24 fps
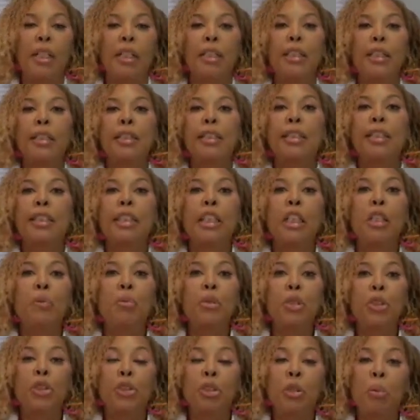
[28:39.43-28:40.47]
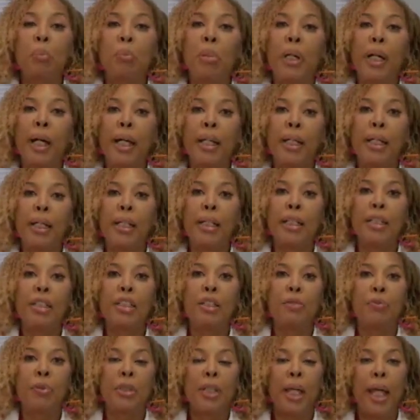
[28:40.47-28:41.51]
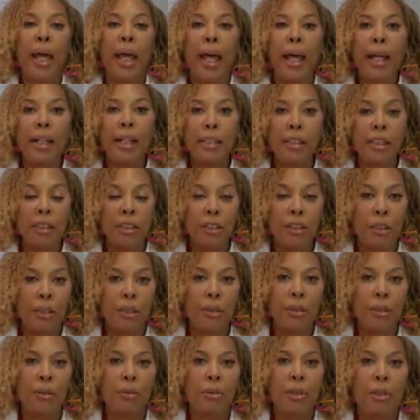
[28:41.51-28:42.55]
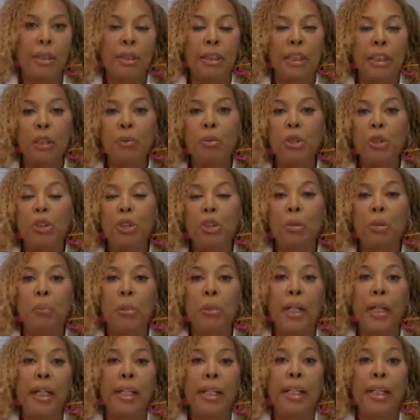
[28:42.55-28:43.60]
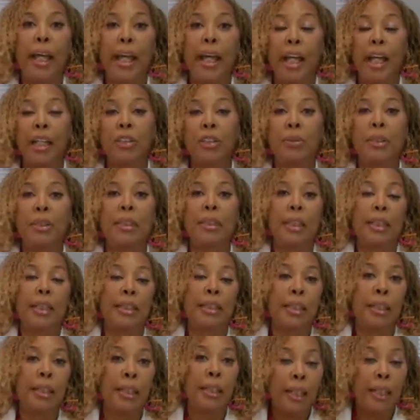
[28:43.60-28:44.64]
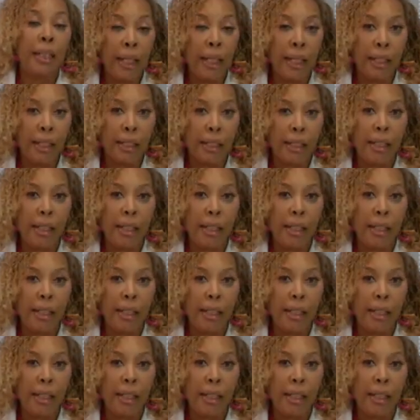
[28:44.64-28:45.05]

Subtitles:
to see what your body is reacting to see what your body actually doesn't like.